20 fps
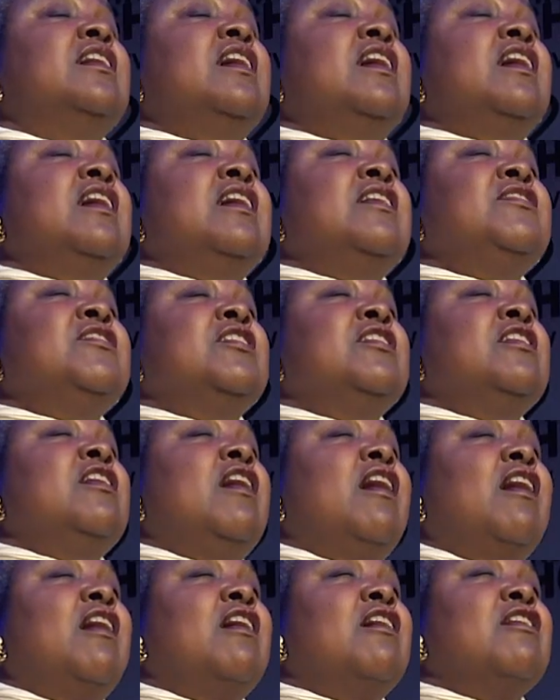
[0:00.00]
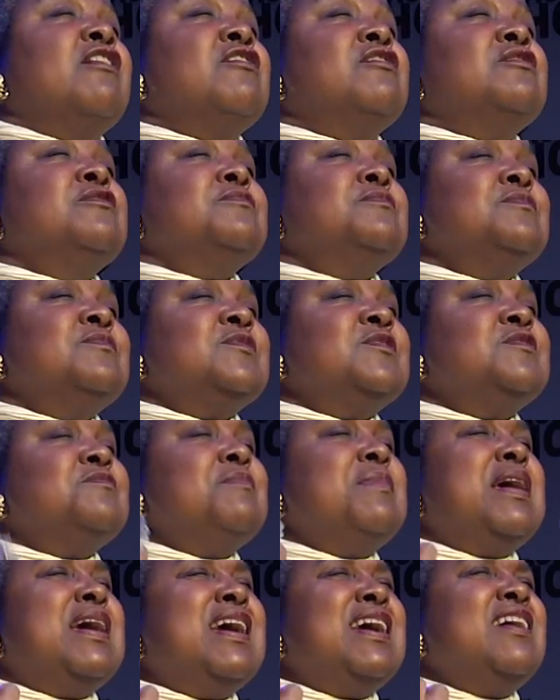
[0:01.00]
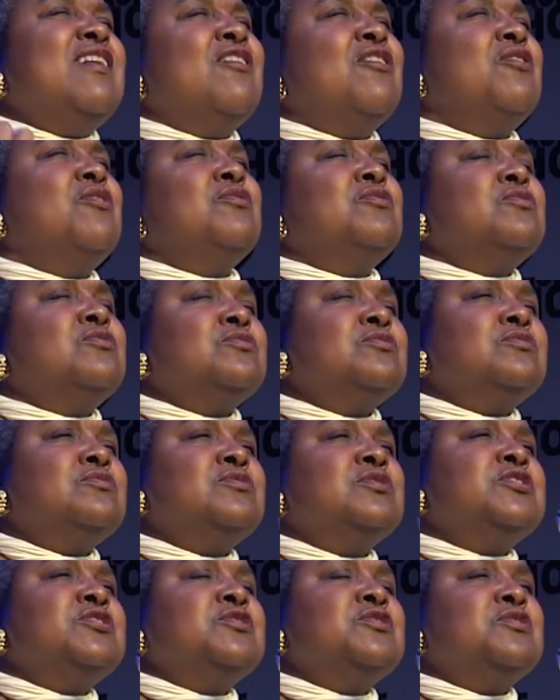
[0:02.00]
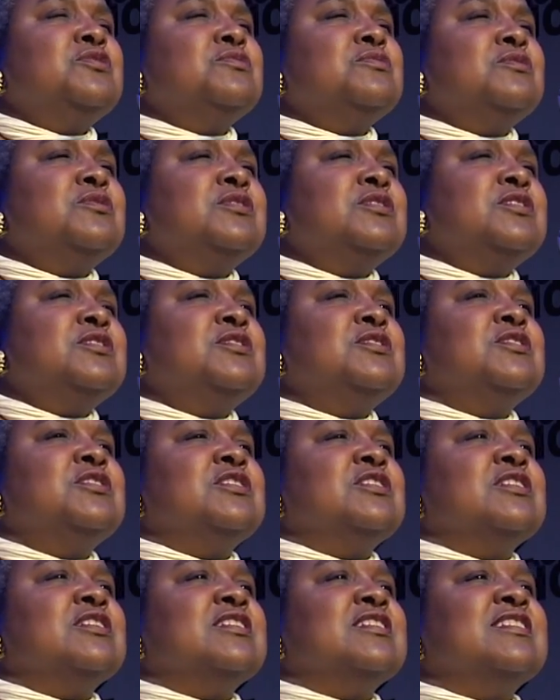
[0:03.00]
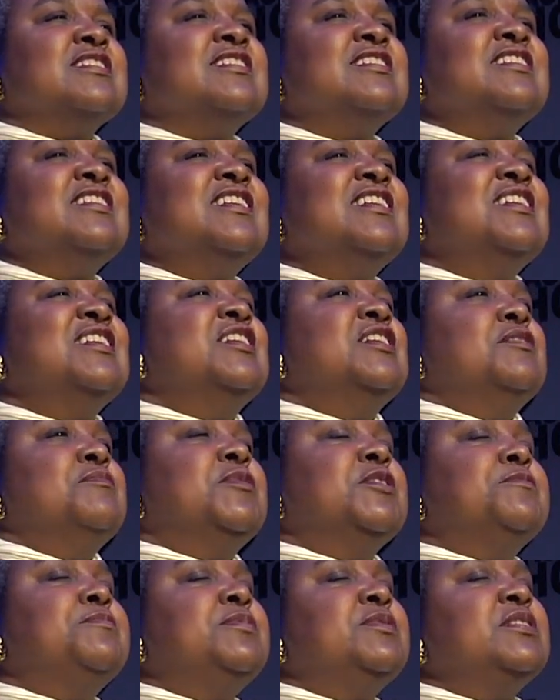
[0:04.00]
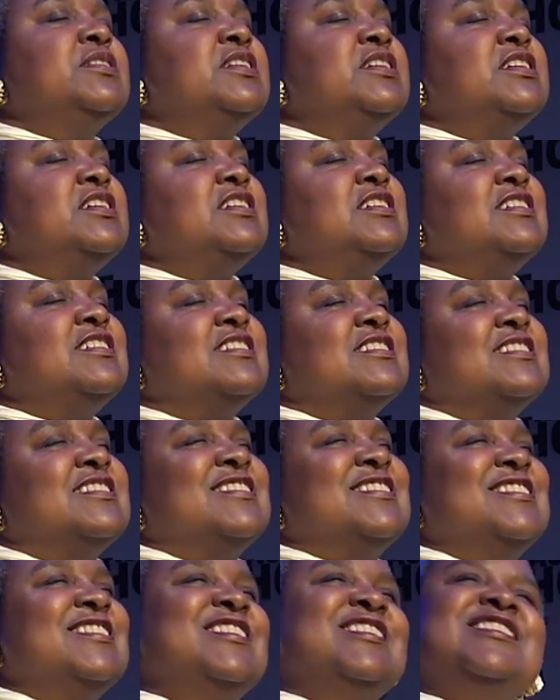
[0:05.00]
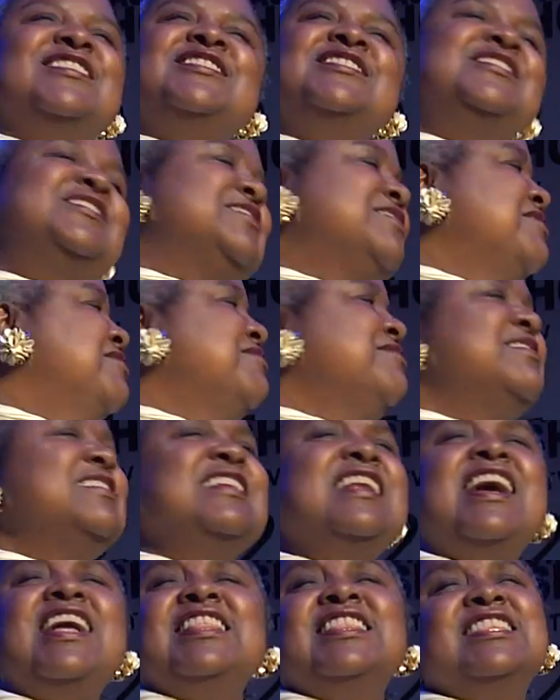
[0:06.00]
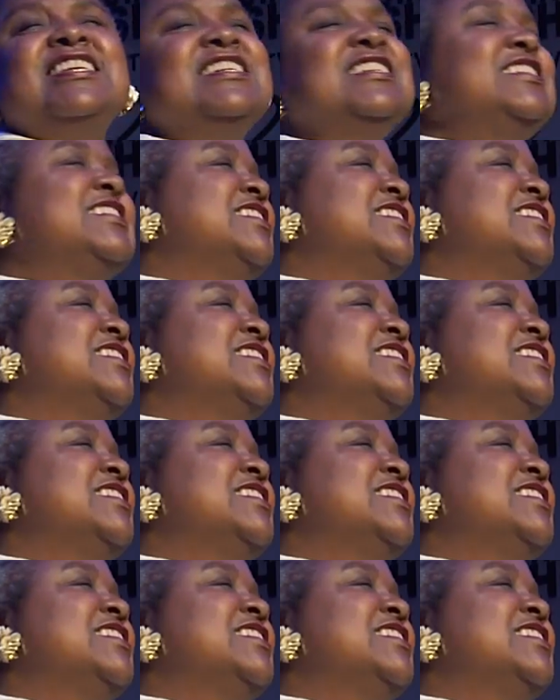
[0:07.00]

other arms may hold a thrill. But please, do nothing